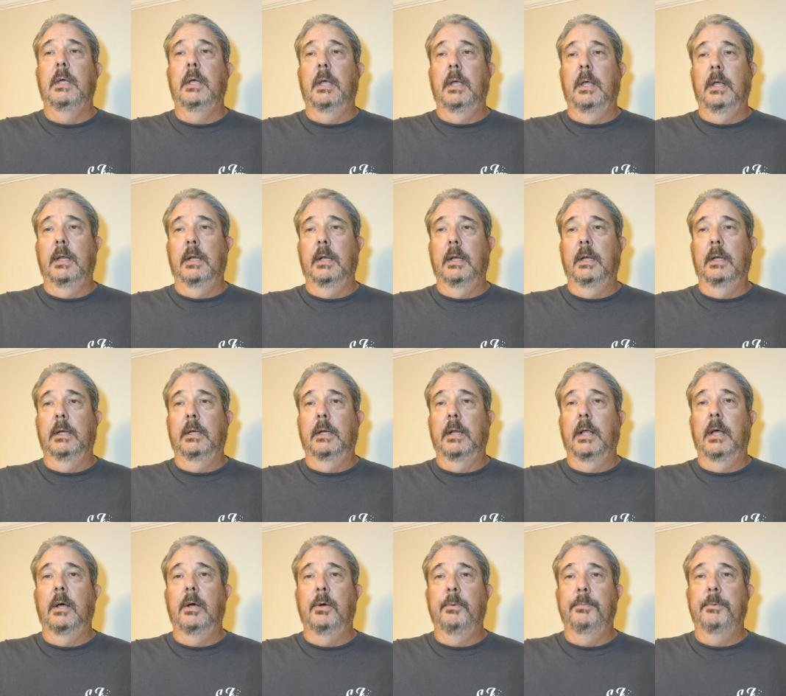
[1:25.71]
and
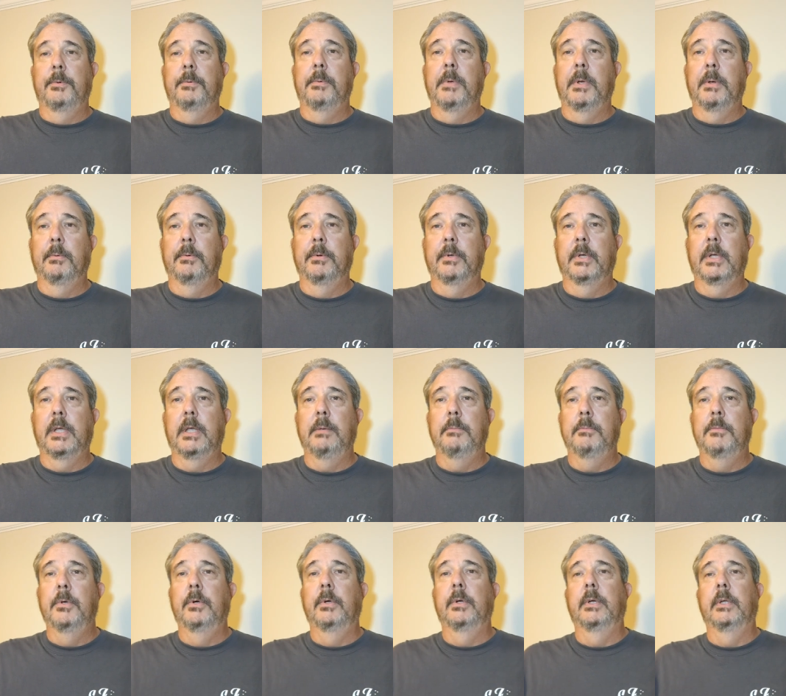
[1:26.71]
I hope to be able to
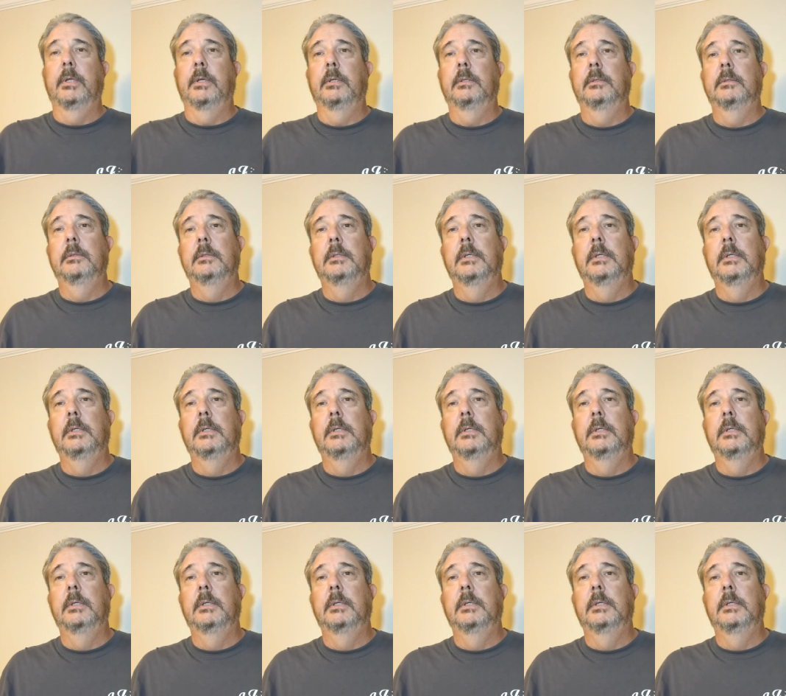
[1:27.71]
keep doing it